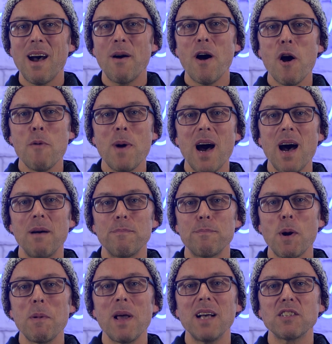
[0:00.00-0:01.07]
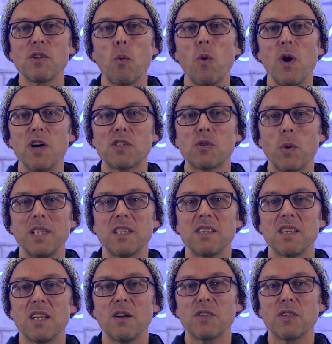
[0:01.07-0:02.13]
Now, Hobart probably has the worst winters in